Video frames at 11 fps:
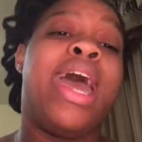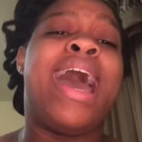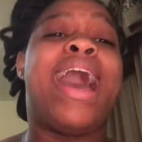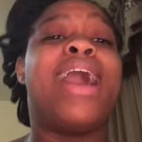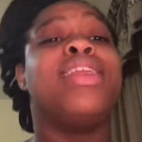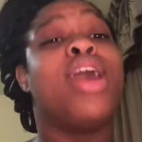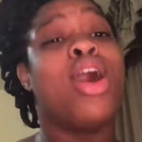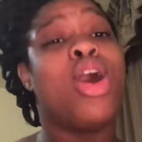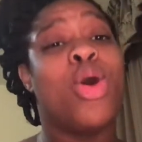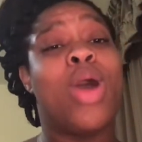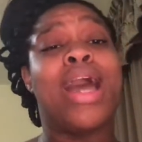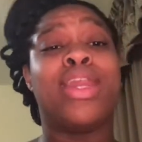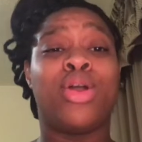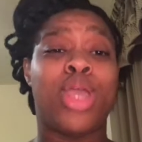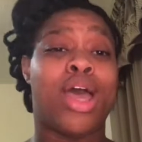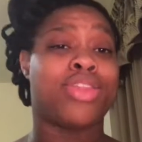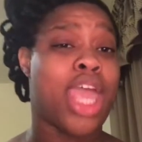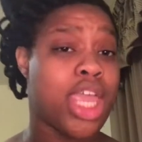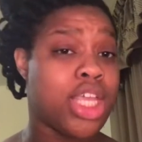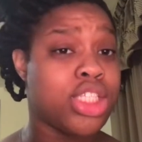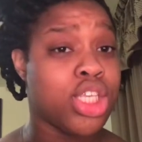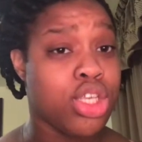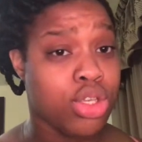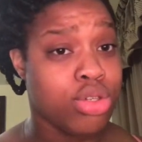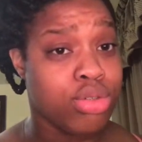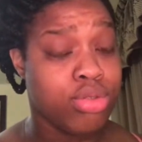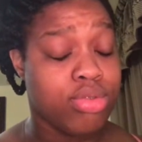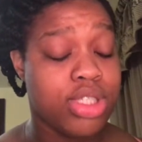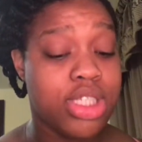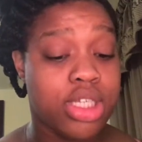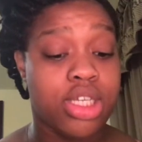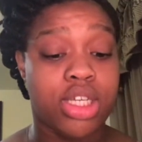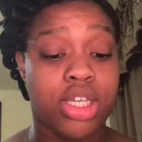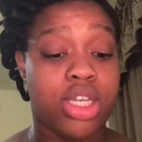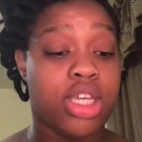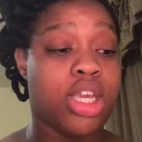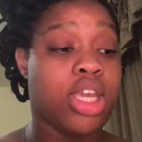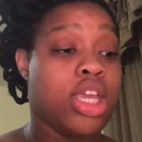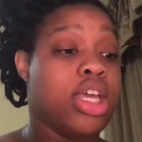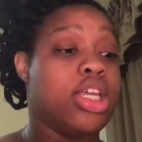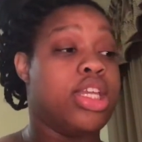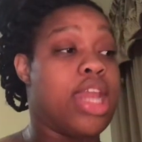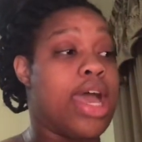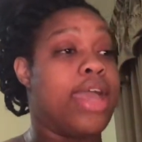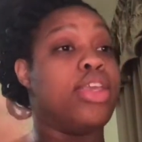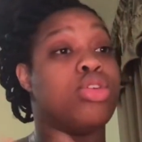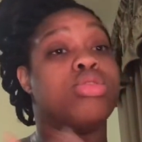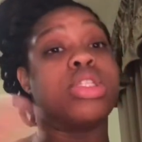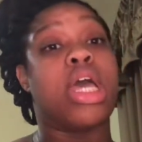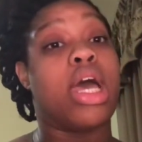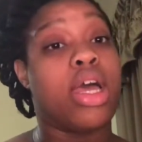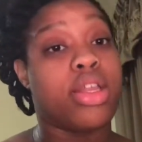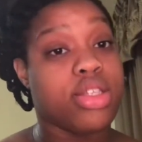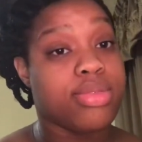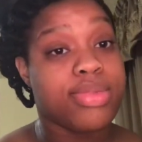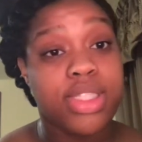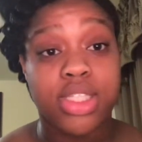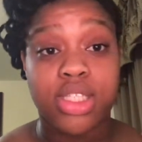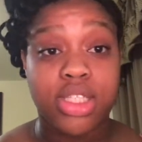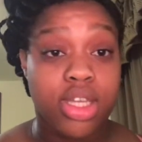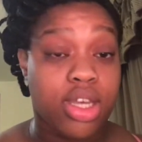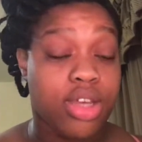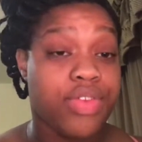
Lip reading: I know y'all think it's cute to not use condoms and stuff.